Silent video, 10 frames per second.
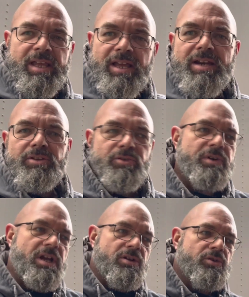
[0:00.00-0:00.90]
I got on the
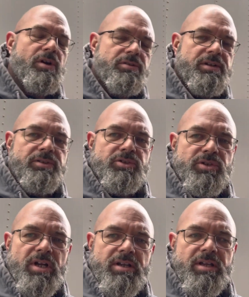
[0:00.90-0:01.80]
ground, crawled underneath the
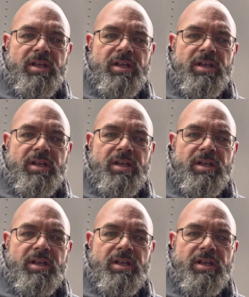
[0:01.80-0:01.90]
truck,